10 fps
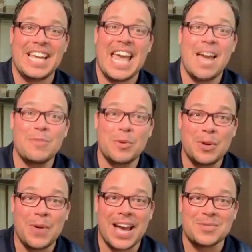Everyone
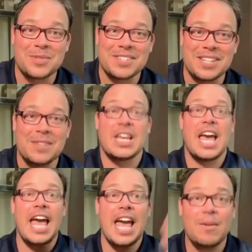who asks receives,
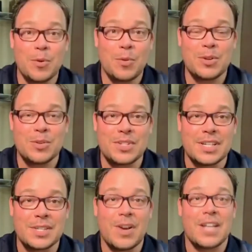everyone who
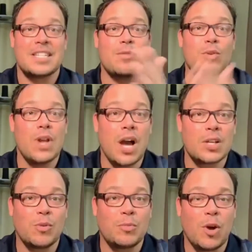seeks finds, everyone who knocks
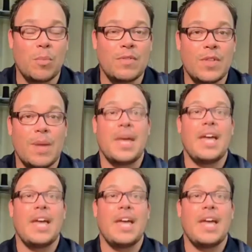it will be open for them.